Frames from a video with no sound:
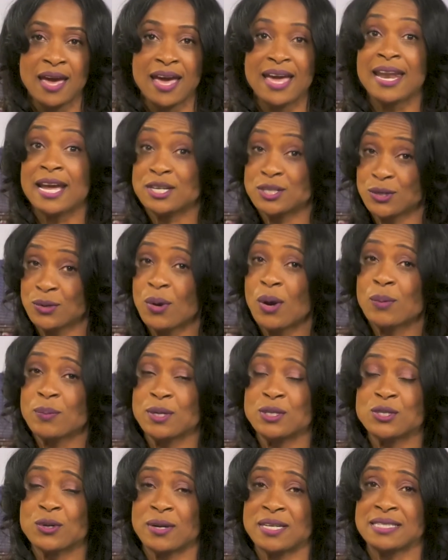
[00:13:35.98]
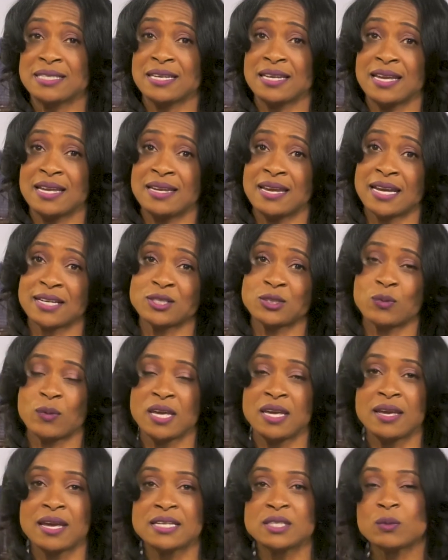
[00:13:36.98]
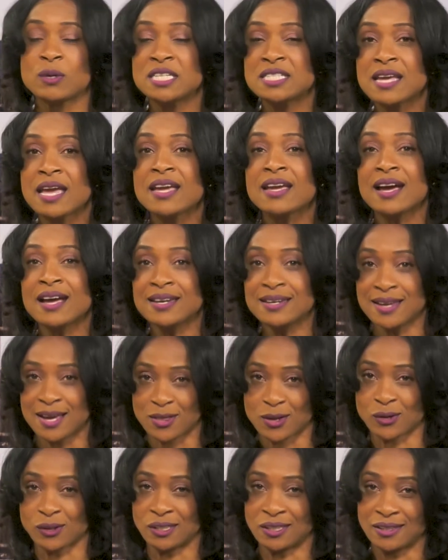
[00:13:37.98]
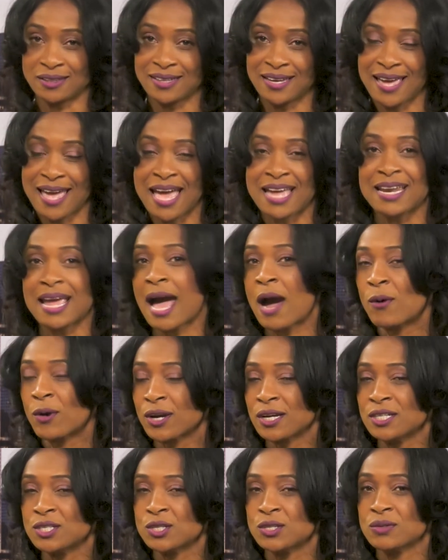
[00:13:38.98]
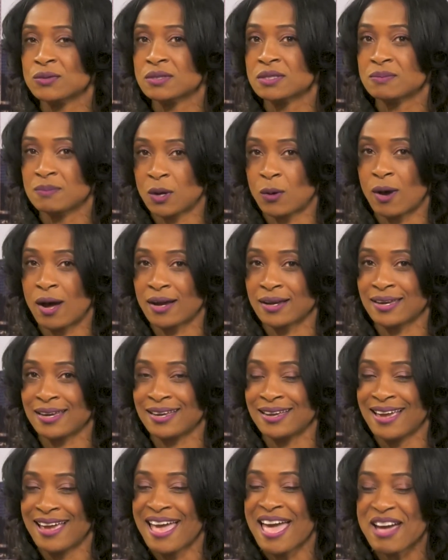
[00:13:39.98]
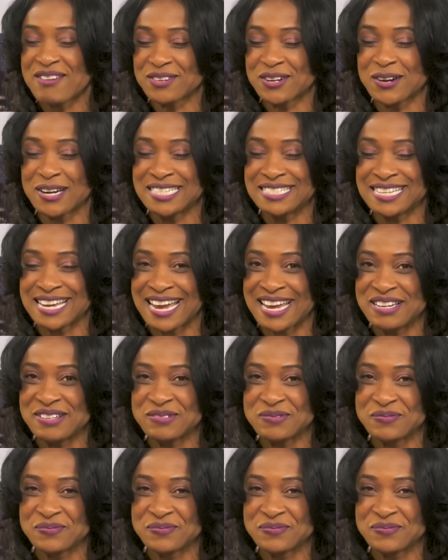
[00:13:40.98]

And I do hope you join us again next week as we take another look at our issues, Milwaukee. Have a great day.